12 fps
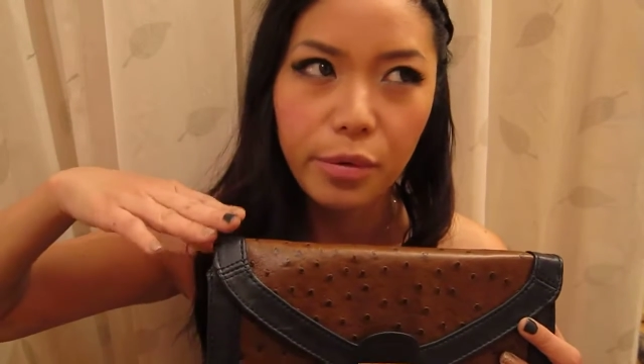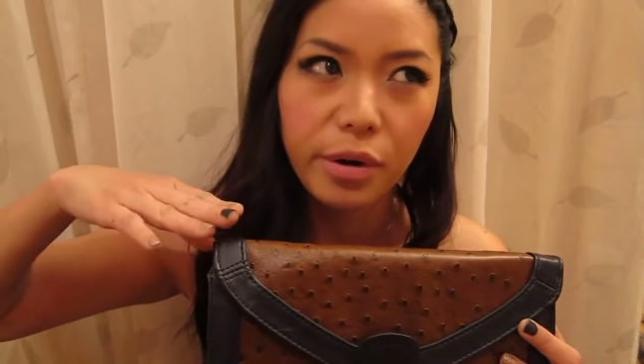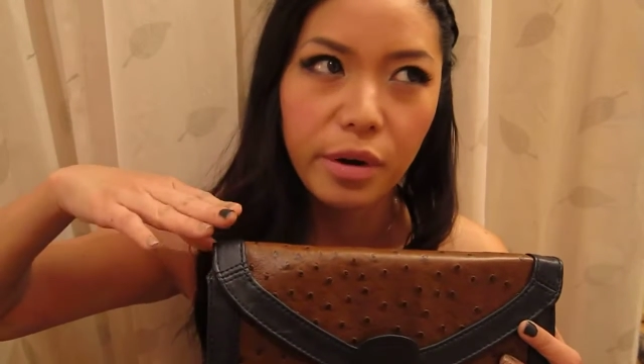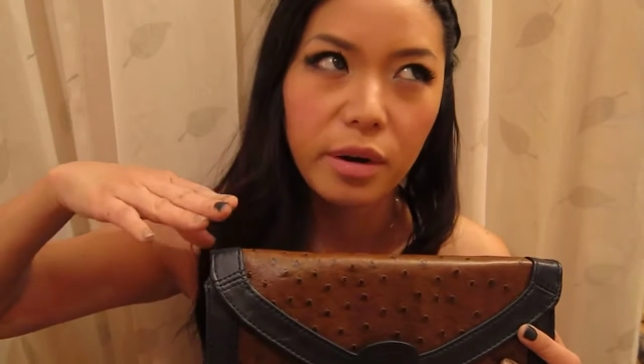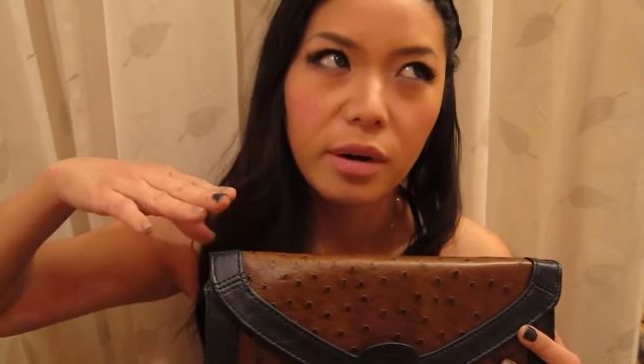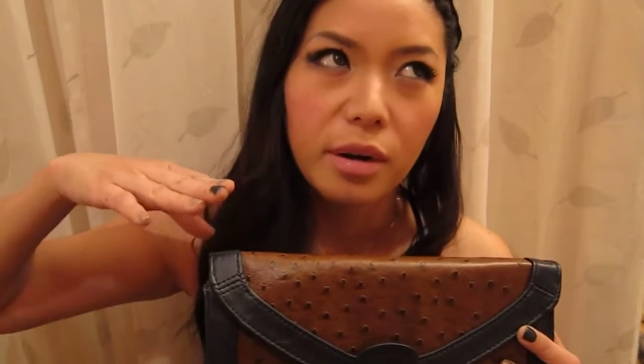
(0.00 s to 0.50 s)

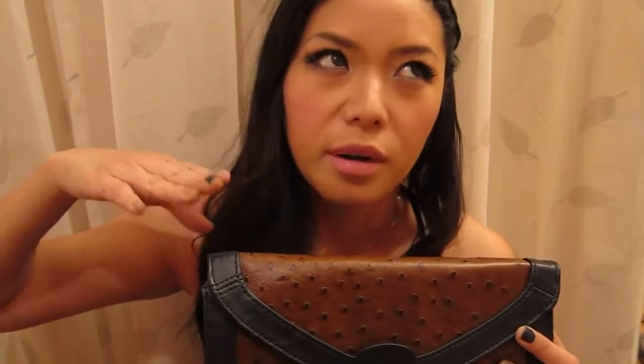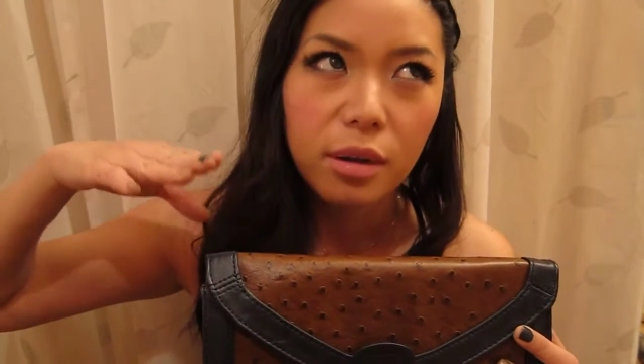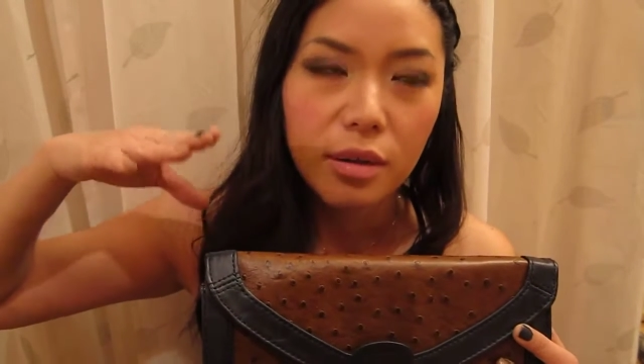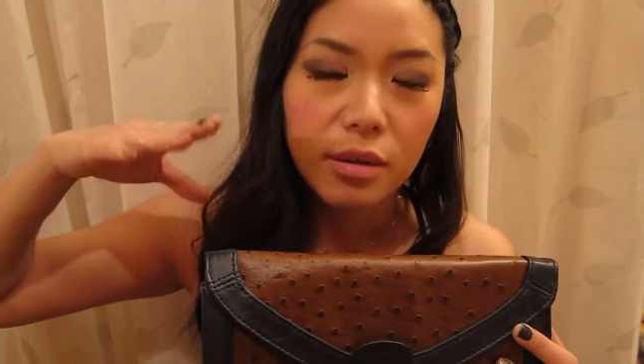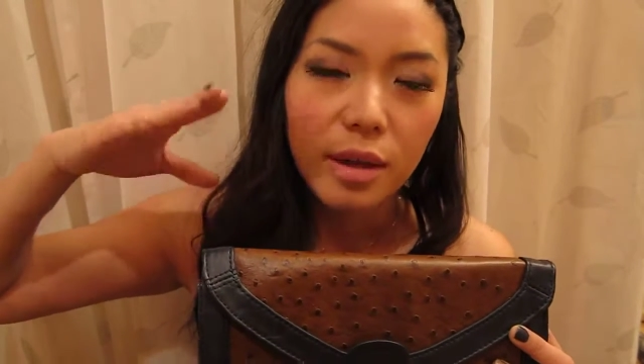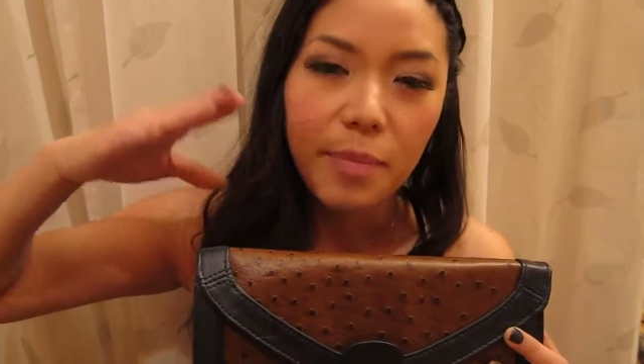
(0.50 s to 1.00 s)
or
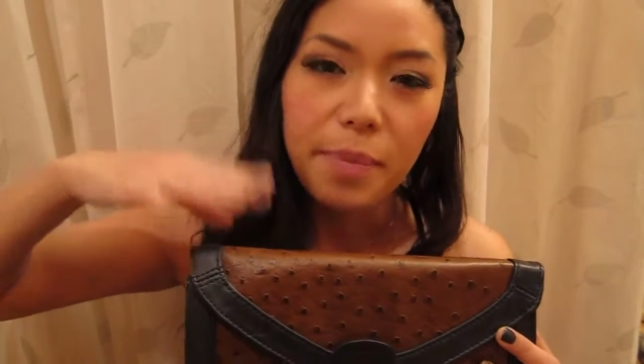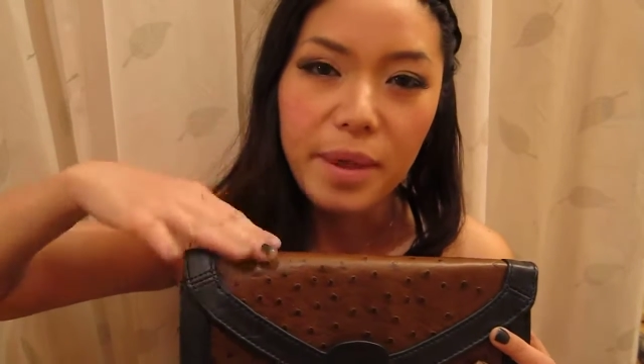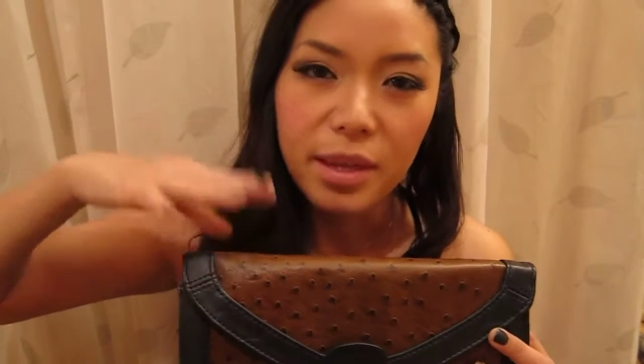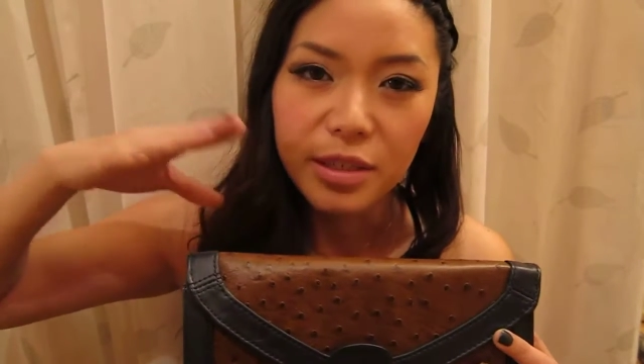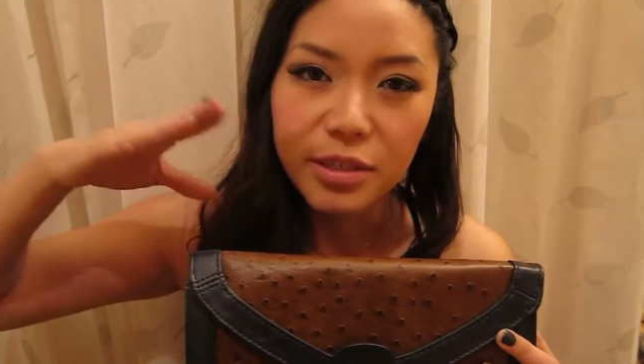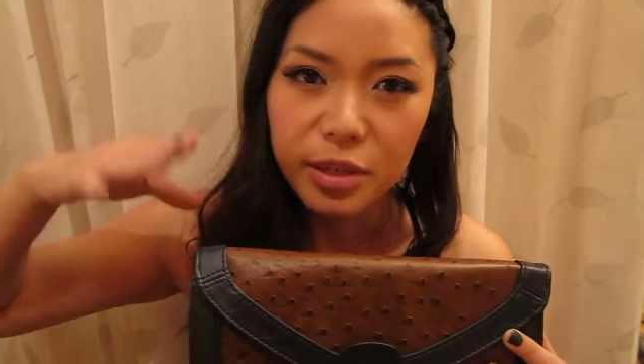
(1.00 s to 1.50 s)
a
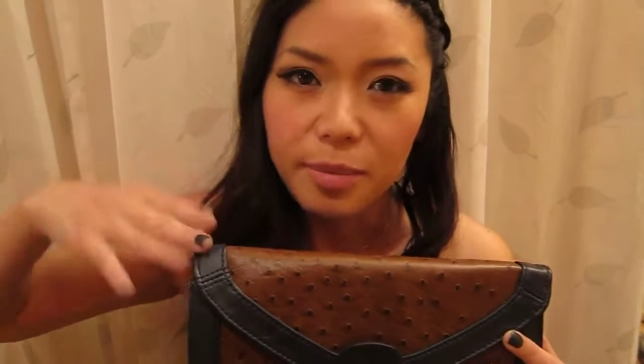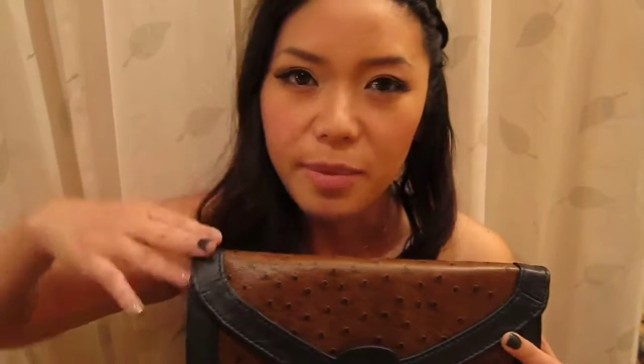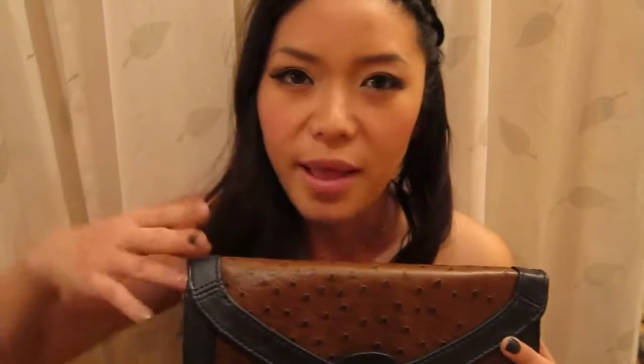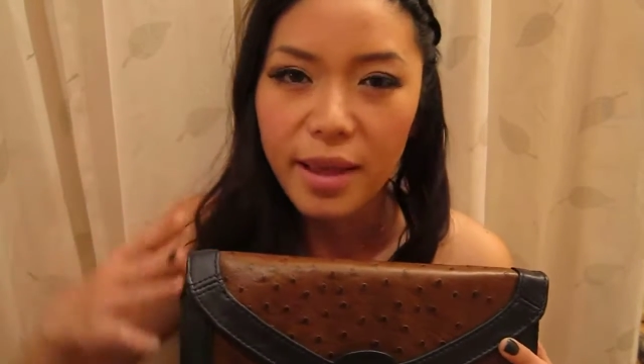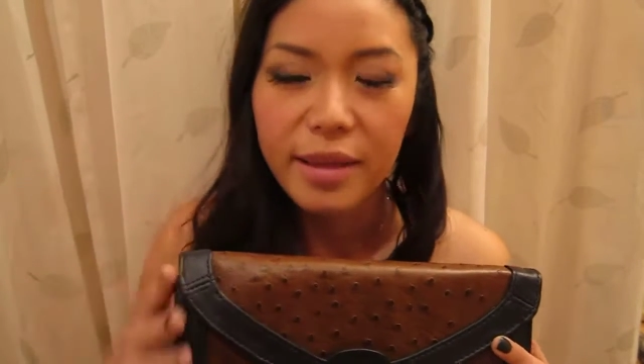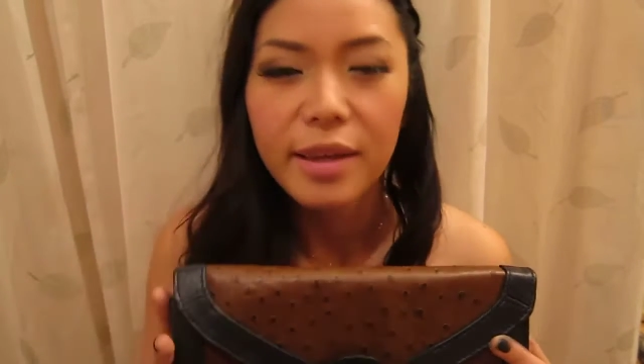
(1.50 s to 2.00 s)
beige and a
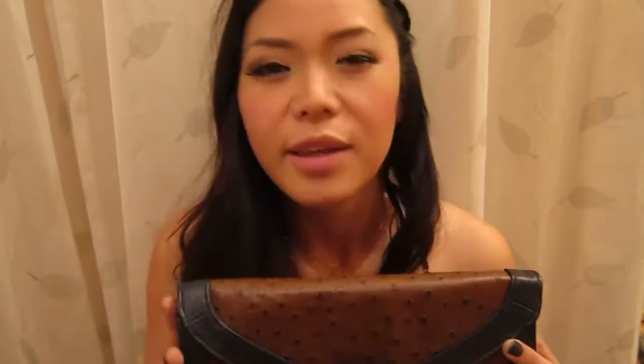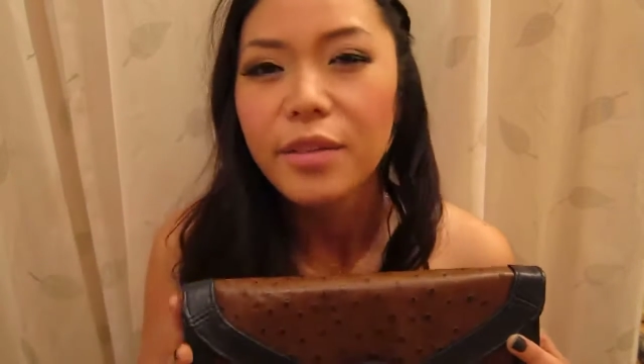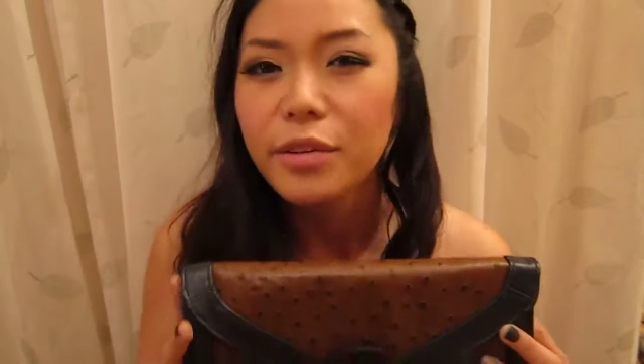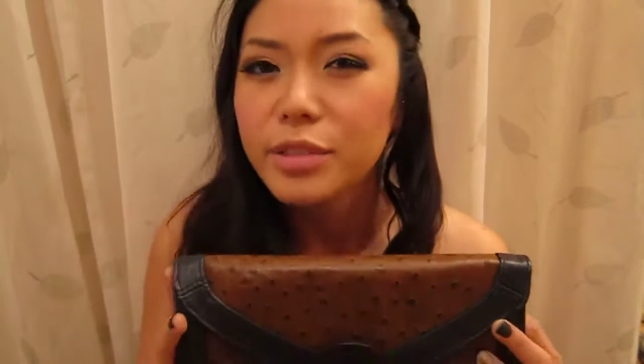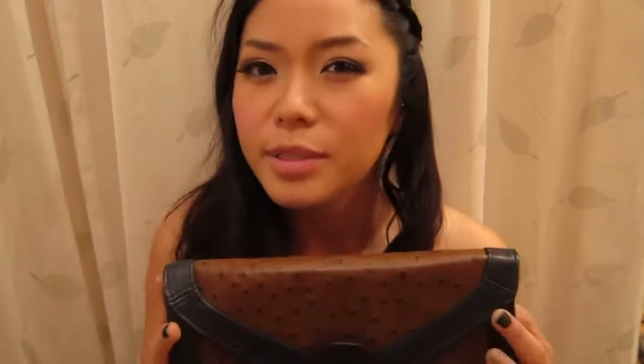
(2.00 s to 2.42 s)
black. There's